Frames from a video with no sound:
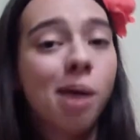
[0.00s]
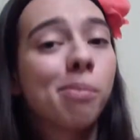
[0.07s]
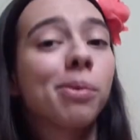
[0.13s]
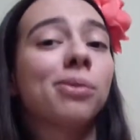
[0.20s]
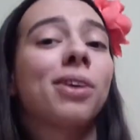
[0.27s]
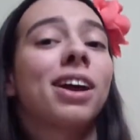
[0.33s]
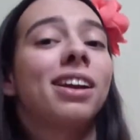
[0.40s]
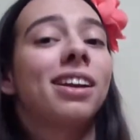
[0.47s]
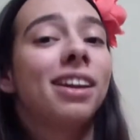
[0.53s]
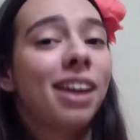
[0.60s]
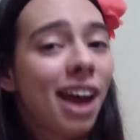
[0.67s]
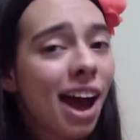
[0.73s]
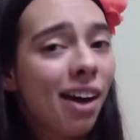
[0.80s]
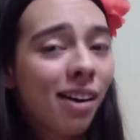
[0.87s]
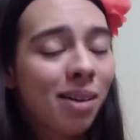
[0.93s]
But right
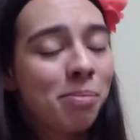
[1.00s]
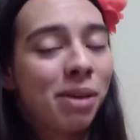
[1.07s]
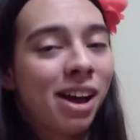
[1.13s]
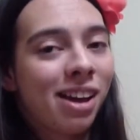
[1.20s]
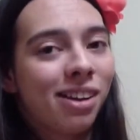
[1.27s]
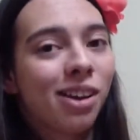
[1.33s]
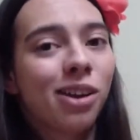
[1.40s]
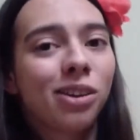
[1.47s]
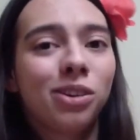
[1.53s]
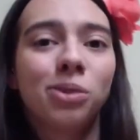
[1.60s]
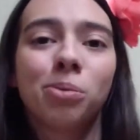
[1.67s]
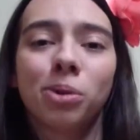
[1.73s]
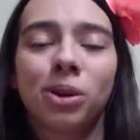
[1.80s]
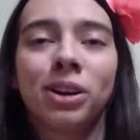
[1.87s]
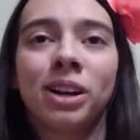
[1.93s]
now, I bet you're
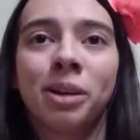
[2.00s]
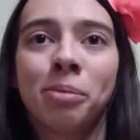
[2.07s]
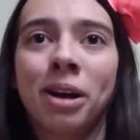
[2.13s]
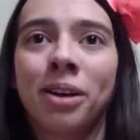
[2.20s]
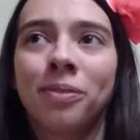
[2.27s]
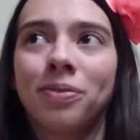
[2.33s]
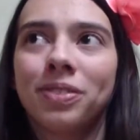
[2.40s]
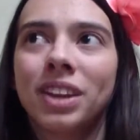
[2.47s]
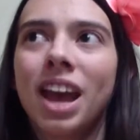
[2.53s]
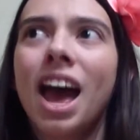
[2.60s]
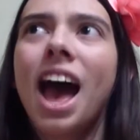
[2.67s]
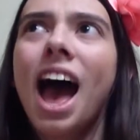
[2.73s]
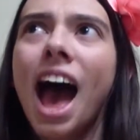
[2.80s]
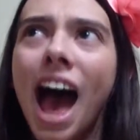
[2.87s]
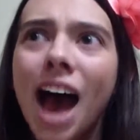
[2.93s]
worried about,
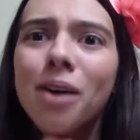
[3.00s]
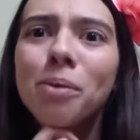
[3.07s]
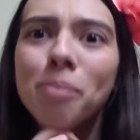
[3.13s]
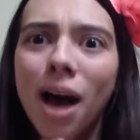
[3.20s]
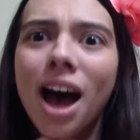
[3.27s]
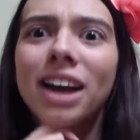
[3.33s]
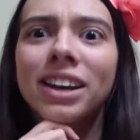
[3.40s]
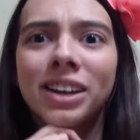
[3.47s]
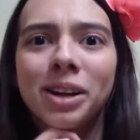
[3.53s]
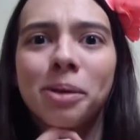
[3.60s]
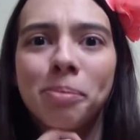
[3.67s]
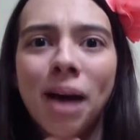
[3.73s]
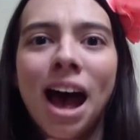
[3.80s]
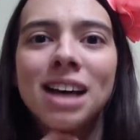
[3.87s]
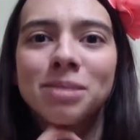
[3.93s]
how am I going to
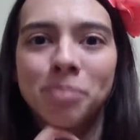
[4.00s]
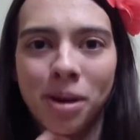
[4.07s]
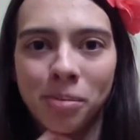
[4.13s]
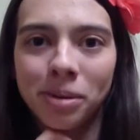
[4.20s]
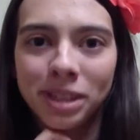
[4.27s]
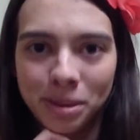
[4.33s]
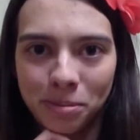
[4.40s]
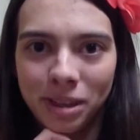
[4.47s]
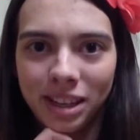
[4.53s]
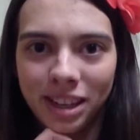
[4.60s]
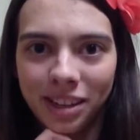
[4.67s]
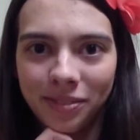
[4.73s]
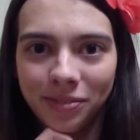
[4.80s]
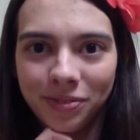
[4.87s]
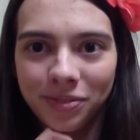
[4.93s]
pass public speaking?